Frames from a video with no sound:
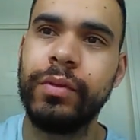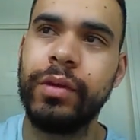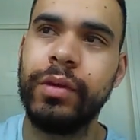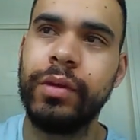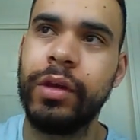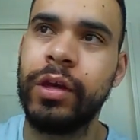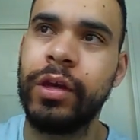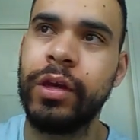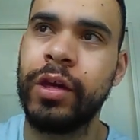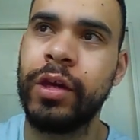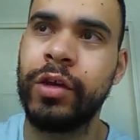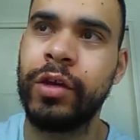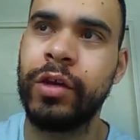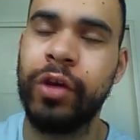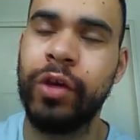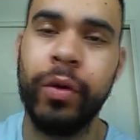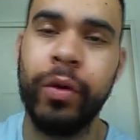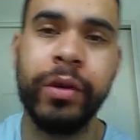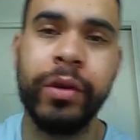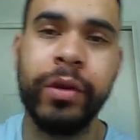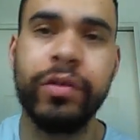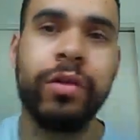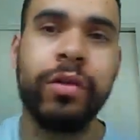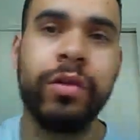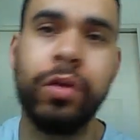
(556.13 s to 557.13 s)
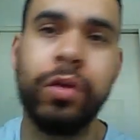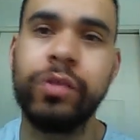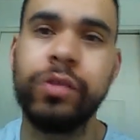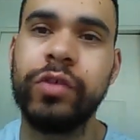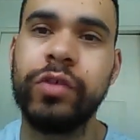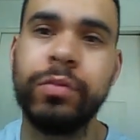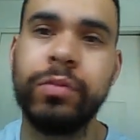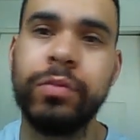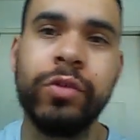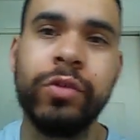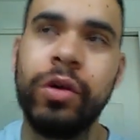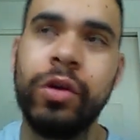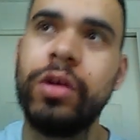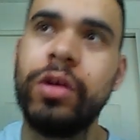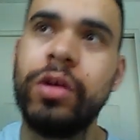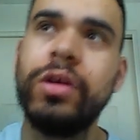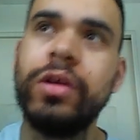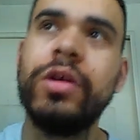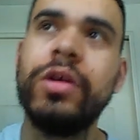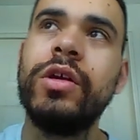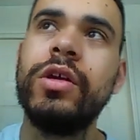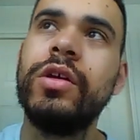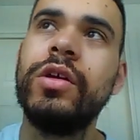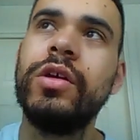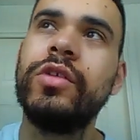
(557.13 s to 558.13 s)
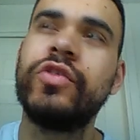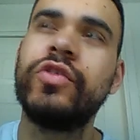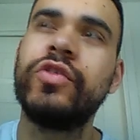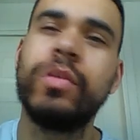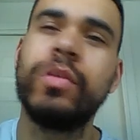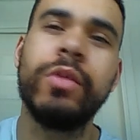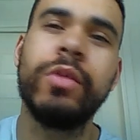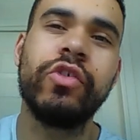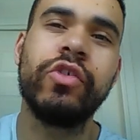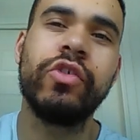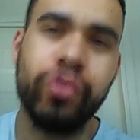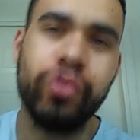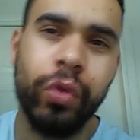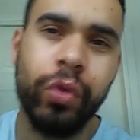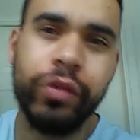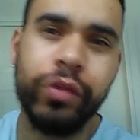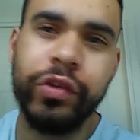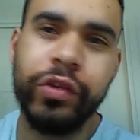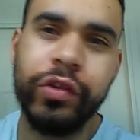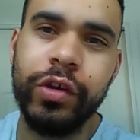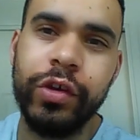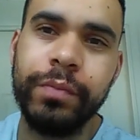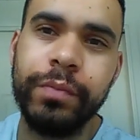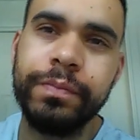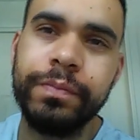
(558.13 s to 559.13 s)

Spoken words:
going into long-term, not so much short-term.